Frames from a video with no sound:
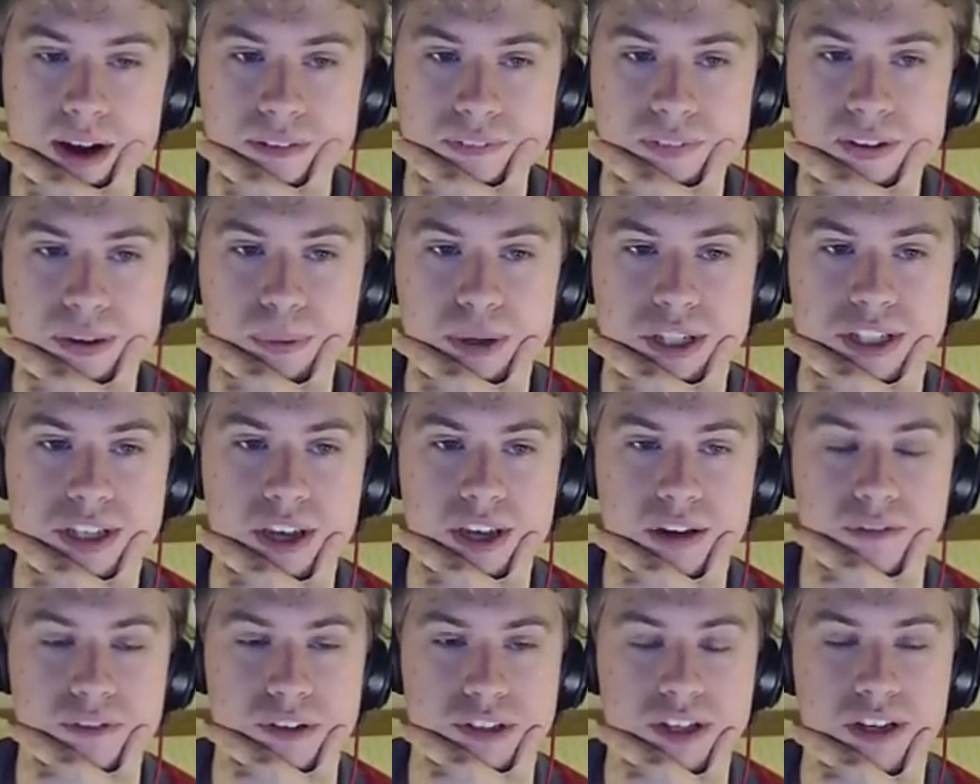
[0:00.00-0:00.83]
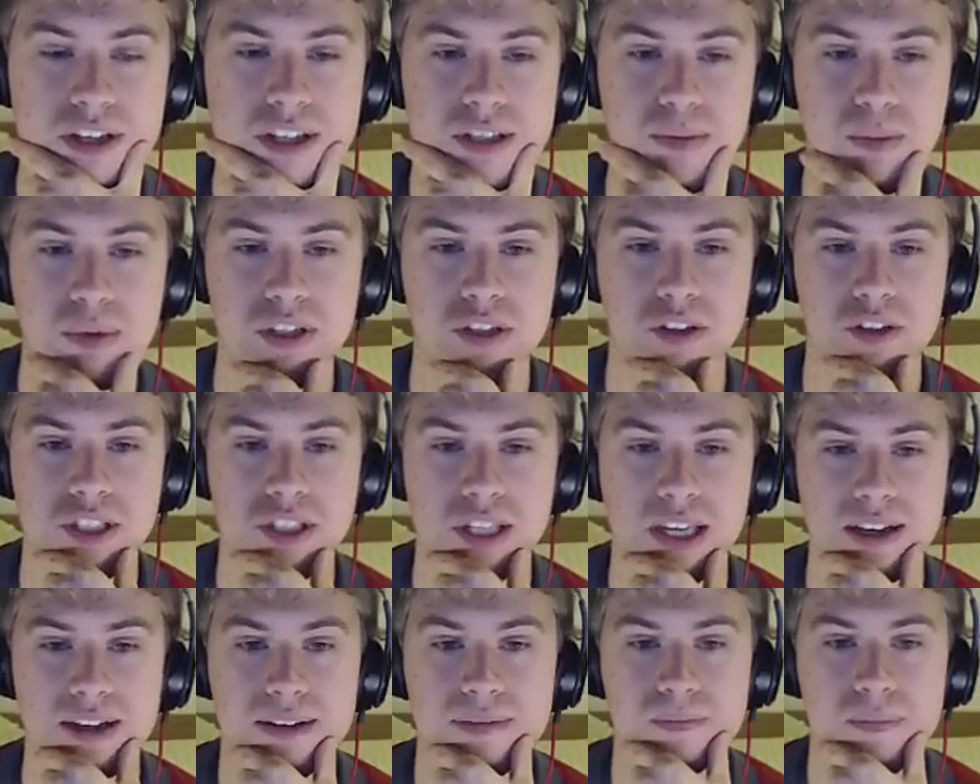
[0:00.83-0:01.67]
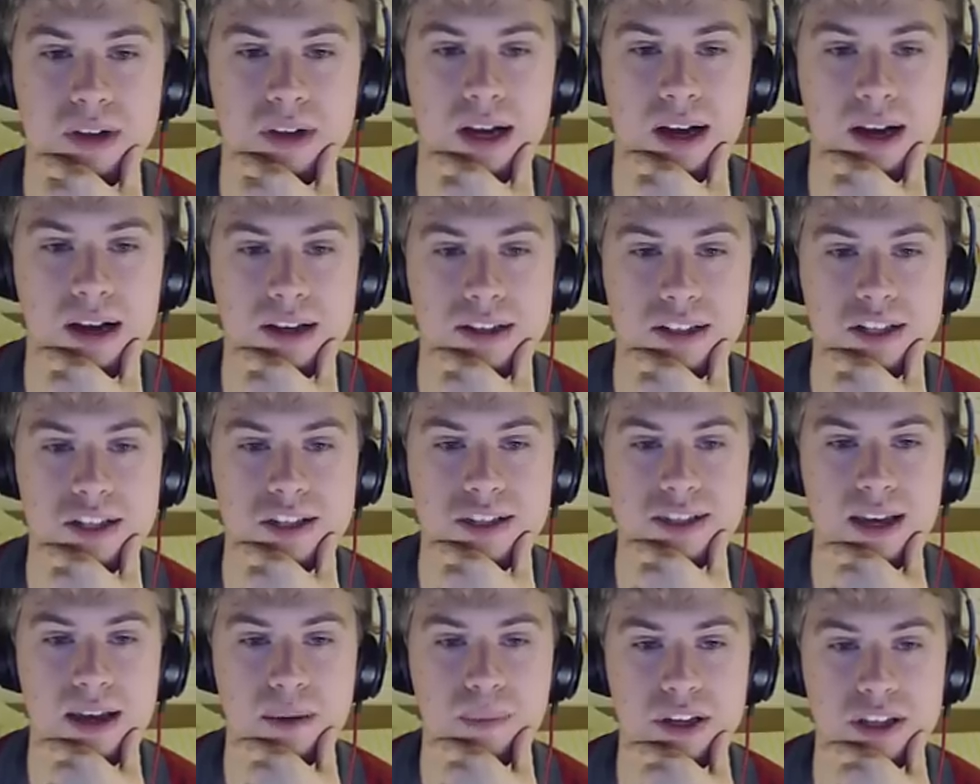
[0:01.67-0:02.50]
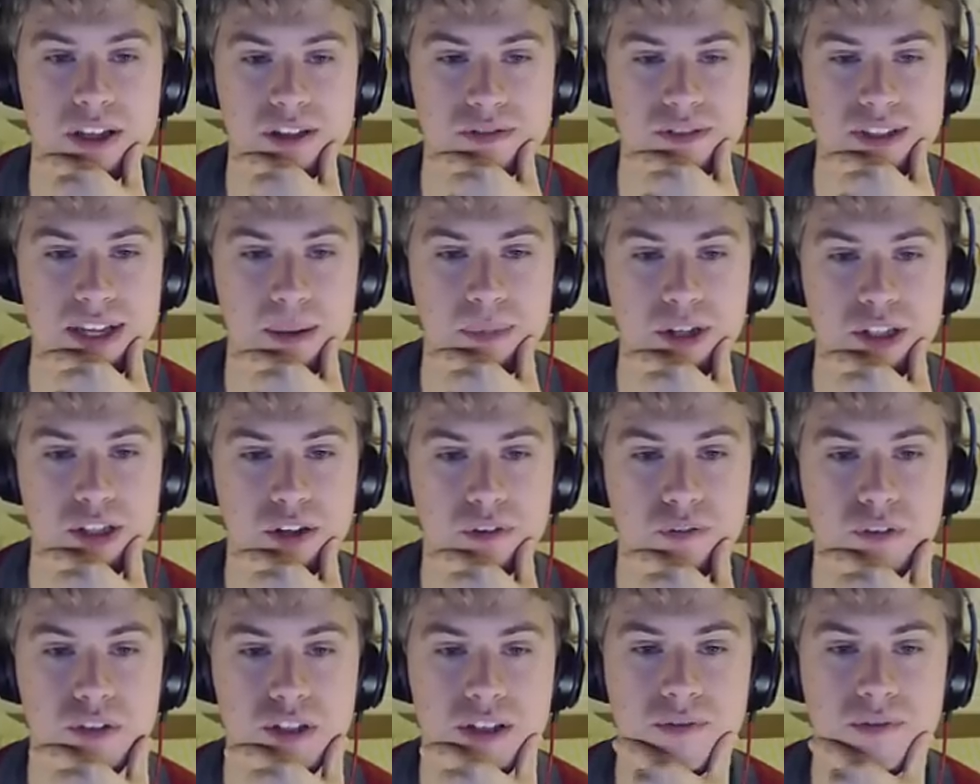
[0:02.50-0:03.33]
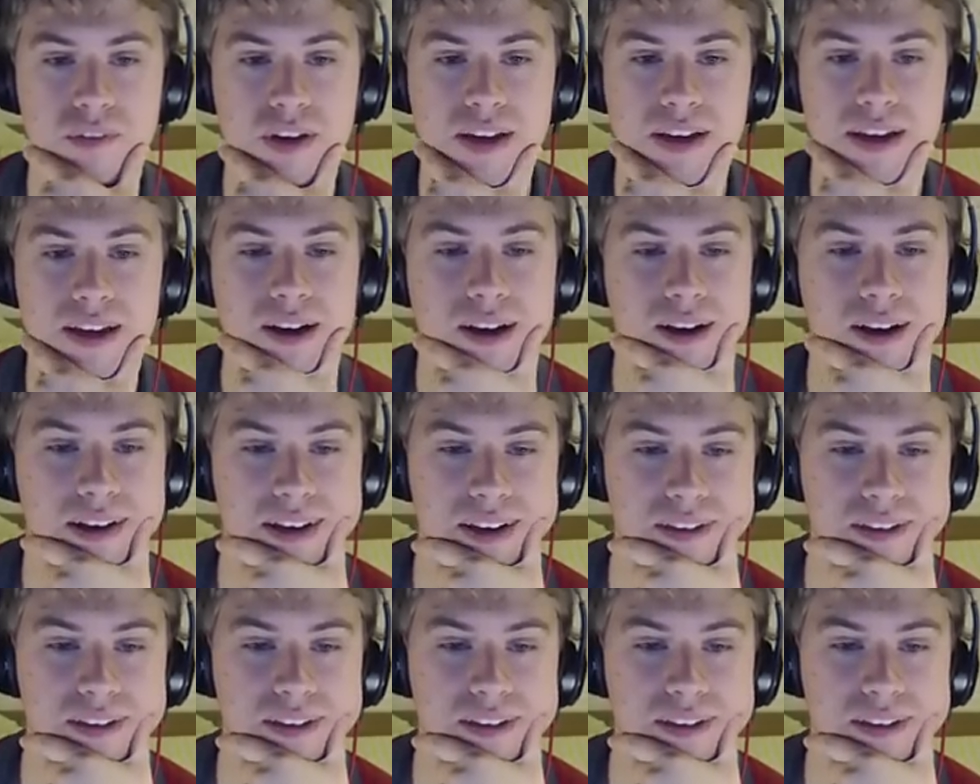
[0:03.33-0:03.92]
I think we just go for a Seismic Toss here, just to get a bit of damage off on something.